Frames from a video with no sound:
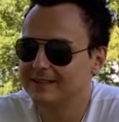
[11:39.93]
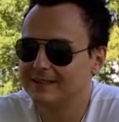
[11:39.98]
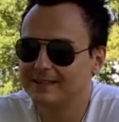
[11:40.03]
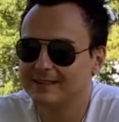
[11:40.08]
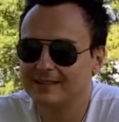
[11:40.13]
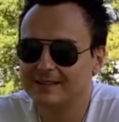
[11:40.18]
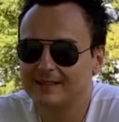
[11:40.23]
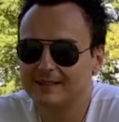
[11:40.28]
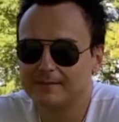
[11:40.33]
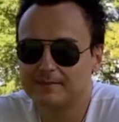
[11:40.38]

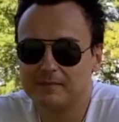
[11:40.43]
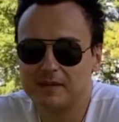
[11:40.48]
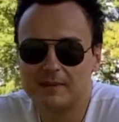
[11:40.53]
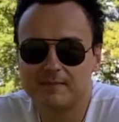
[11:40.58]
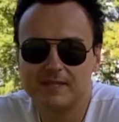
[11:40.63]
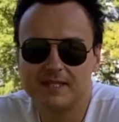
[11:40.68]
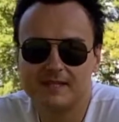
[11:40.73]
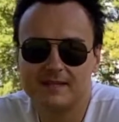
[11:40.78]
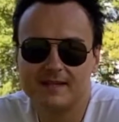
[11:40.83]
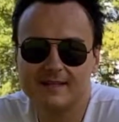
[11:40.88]
Um, I
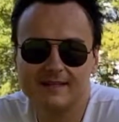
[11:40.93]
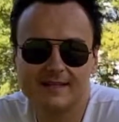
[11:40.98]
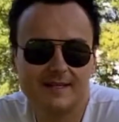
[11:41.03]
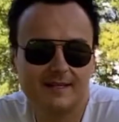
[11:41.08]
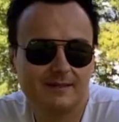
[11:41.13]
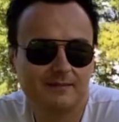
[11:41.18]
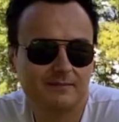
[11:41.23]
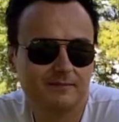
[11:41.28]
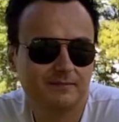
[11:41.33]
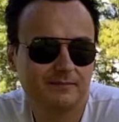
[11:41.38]
mean, not
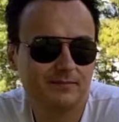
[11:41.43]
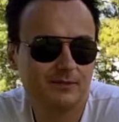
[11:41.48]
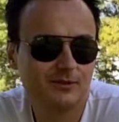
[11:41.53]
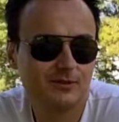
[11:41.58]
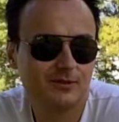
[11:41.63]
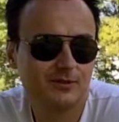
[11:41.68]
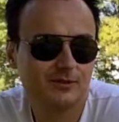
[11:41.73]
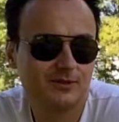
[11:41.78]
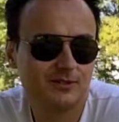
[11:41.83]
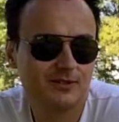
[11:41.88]
that
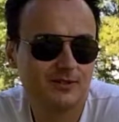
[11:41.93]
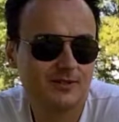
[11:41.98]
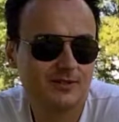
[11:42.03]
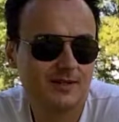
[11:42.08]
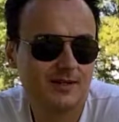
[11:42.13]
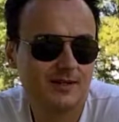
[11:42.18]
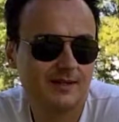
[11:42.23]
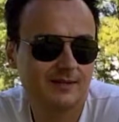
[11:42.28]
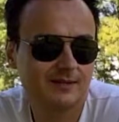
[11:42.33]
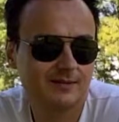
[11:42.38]
you know, there's
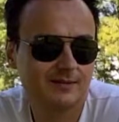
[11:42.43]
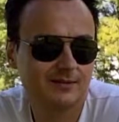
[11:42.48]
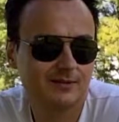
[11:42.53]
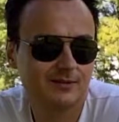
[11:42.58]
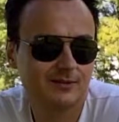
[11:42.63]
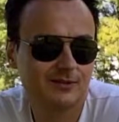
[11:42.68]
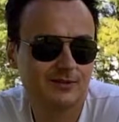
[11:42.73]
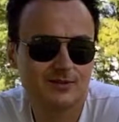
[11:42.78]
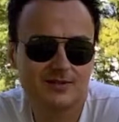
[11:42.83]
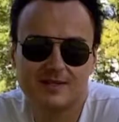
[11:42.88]
not,
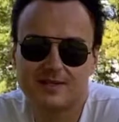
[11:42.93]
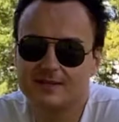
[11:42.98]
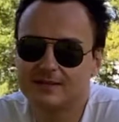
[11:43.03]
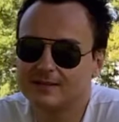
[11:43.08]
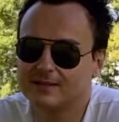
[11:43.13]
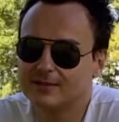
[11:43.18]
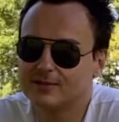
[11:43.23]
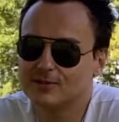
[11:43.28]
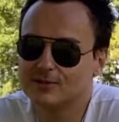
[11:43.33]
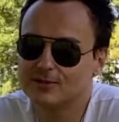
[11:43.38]
there's not,
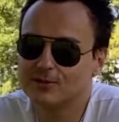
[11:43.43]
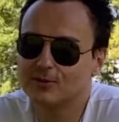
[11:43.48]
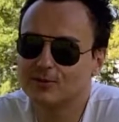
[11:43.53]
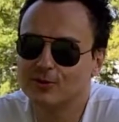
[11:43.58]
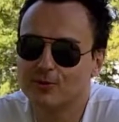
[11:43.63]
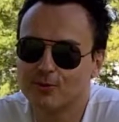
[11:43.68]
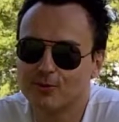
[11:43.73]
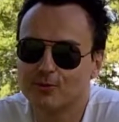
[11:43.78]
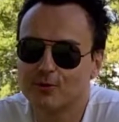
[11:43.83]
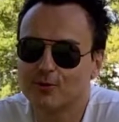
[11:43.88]
there's no
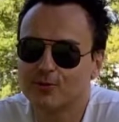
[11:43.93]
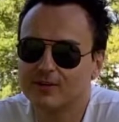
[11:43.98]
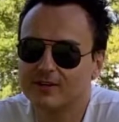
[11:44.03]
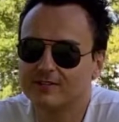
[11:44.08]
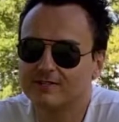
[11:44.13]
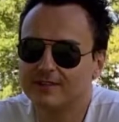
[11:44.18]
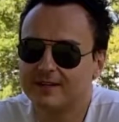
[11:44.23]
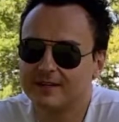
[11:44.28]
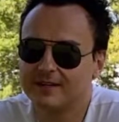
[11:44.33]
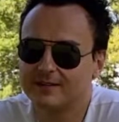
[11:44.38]

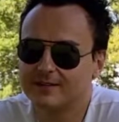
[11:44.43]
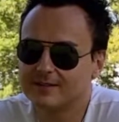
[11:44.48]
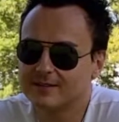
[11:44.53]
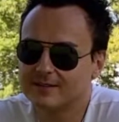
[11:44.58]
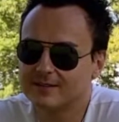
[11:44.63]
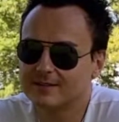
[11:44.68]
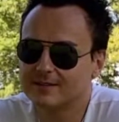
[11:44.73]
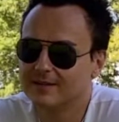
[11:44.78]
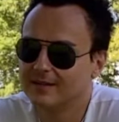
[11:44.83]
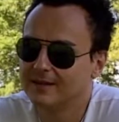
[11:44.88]

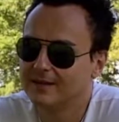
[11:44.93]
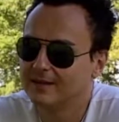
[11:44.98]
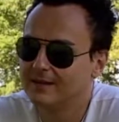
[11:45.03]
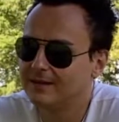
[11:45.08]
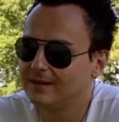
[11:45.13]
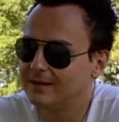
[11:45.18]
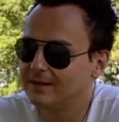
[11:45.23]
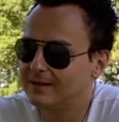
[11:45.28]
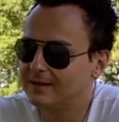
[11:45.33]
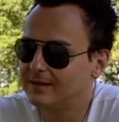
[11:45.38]
coronavirus
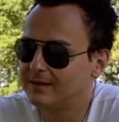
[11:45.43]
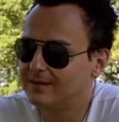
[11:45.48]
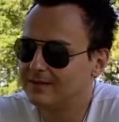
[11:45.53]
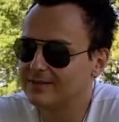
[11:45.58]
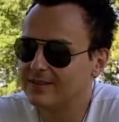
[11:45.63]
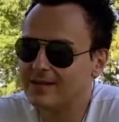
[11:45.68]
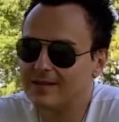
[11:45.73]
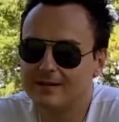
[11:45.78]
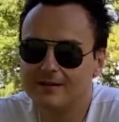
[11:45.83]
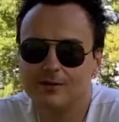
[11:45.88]
uh,
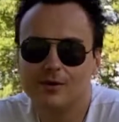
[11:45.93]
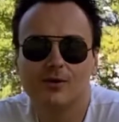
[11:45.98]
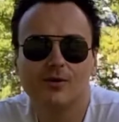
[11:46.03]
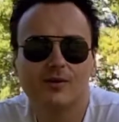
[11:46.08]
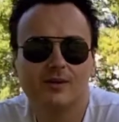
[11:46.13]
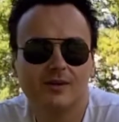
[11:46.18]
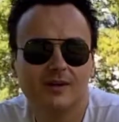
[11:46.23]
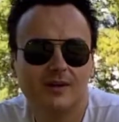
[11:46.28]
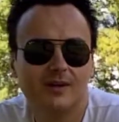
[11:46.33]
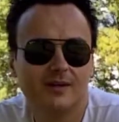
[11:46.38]
thing
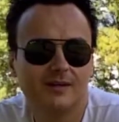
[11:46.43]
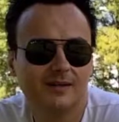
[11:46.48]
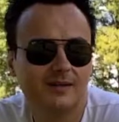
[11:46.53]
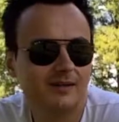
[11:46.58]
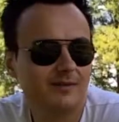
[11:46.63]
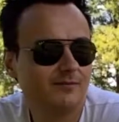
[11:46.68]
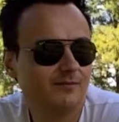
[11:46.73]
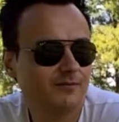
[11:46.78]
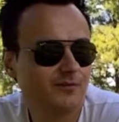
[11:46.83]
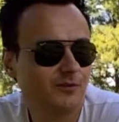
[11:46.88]
going on
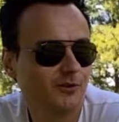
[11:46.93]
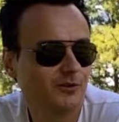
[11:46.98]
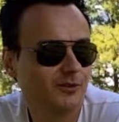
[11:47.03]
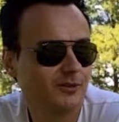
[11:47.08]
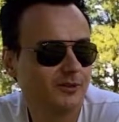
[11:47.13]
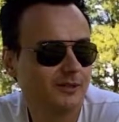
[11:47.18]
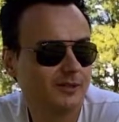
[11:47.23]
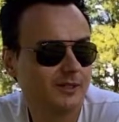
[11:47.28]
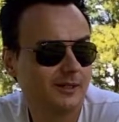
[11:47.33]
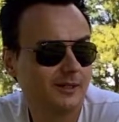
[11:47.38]
in
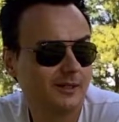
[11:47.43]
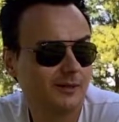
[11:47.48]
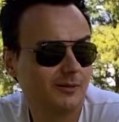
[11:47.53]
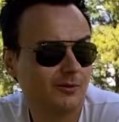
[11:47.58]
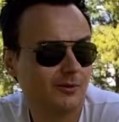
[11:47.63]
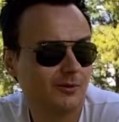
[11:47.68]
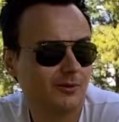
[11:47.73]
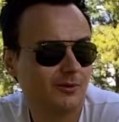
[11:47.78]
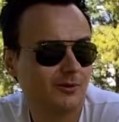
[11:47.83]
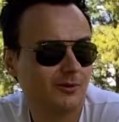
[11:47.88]
Florida
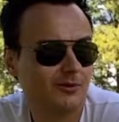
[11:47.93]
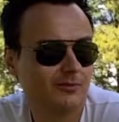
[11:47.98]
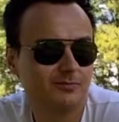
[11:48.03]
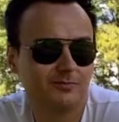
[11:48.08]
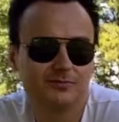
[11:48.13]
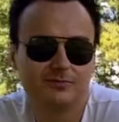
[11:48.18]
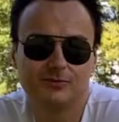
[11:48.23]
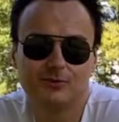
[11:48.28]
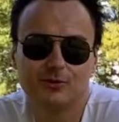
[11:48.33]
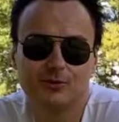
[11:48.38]
or
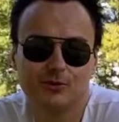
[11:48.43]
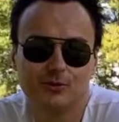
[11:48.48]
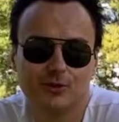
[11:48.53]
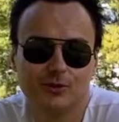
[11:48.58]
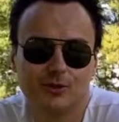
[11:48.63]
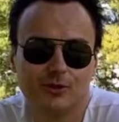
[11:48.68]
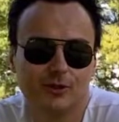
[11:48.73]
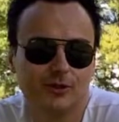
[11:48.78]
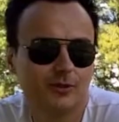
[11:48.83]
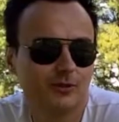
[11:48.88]
New
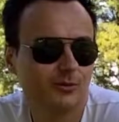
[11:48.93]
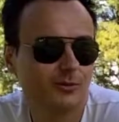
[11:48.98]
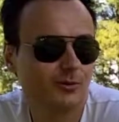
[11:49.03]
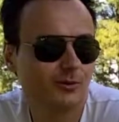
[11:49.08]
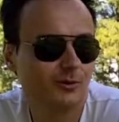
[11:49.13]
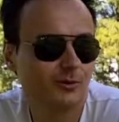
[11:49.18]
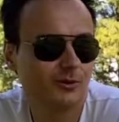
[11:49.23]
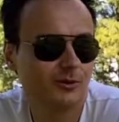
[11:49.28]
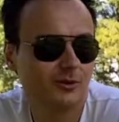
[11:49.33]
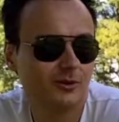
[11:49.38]
York
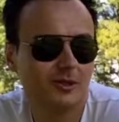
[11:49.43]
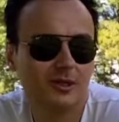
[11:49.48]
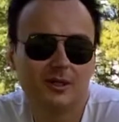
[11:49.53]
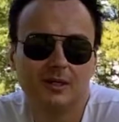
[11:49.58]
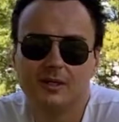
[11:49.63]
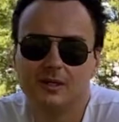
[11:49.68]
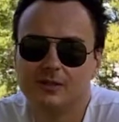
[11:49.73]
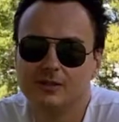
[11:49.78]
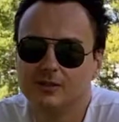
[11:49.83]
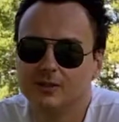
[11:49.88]
or
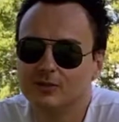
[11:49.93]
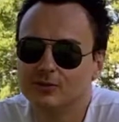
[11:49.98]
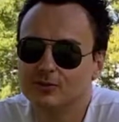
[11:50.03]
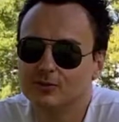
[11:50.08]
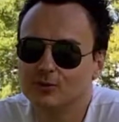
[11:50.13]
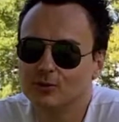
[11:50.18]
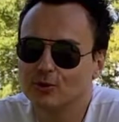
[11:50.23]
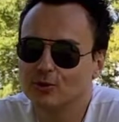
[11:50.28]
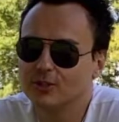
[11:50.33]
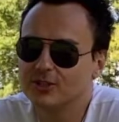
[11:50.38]
you know
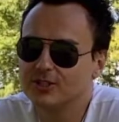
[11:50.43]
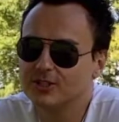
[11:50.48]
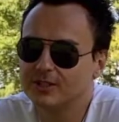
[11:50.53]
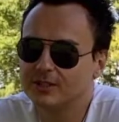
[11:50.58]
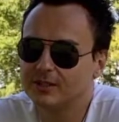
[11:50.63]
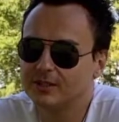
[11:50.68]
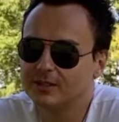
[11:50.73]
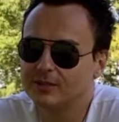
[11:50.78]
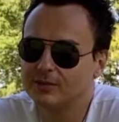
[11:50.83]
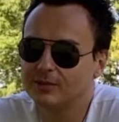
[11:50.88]

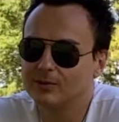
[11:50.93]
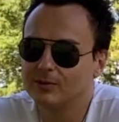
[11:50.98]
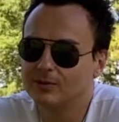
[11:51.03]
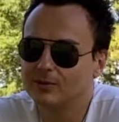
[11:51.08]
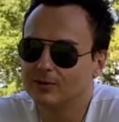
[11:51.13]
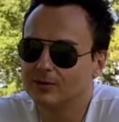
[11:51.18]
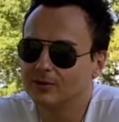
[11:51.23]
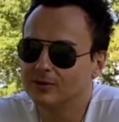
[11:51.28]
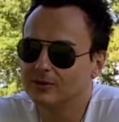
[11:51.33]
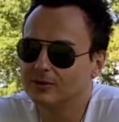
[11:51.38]
Georgia
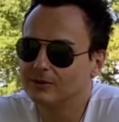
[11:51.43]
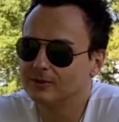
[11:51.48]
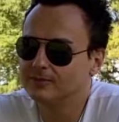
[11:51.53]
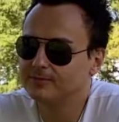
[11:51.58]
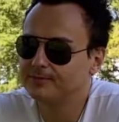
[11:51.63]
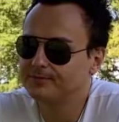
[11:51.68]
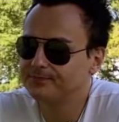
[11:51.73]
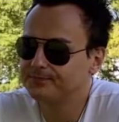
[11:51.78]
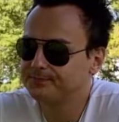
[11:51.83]
or